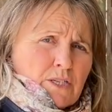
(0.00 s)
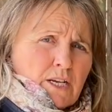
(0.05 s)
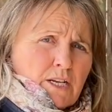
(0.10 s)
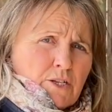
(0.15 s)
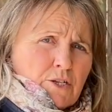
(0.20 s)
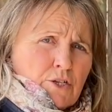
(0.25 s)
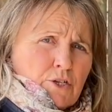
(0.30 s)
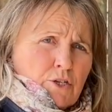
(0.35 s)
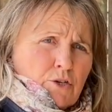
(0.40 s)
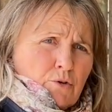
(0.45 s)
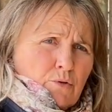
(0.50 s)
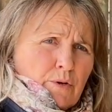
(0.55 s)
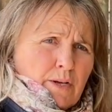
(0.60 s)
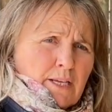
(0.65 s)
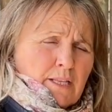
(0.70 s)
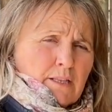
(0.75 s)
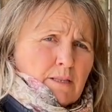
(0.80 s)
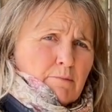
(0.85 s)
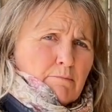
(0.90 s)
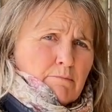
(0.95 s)
and
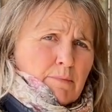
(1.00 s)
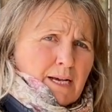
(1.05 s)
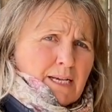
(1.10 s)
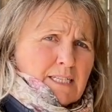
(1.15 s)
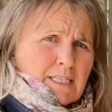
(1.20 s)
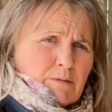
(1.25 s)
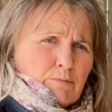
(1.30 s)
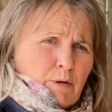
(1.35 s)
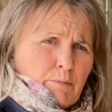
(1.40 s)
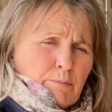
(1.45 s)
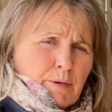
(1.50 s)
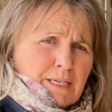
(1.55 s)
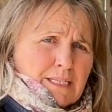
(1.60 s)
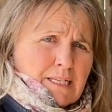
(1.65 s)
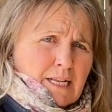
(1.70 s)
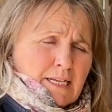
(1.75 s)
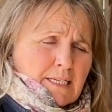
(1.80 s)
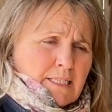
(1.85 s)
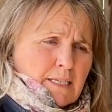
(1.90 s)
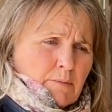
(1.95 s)
knowing the maximum
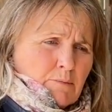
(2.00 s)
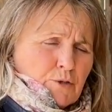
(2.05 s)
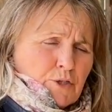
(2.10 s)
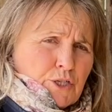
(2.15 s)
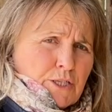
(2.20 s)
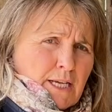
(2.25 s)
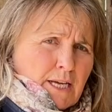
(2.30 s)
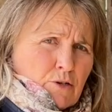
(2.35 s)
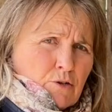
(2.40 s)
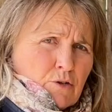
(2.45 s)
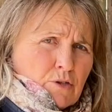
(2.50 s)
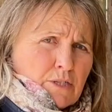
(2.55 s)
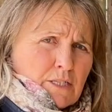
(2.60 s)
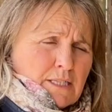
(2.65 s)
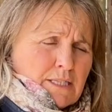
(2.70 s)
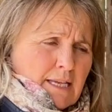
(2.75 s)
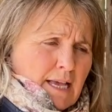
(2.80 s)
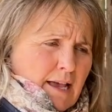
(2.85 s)
baseline temperature that horse has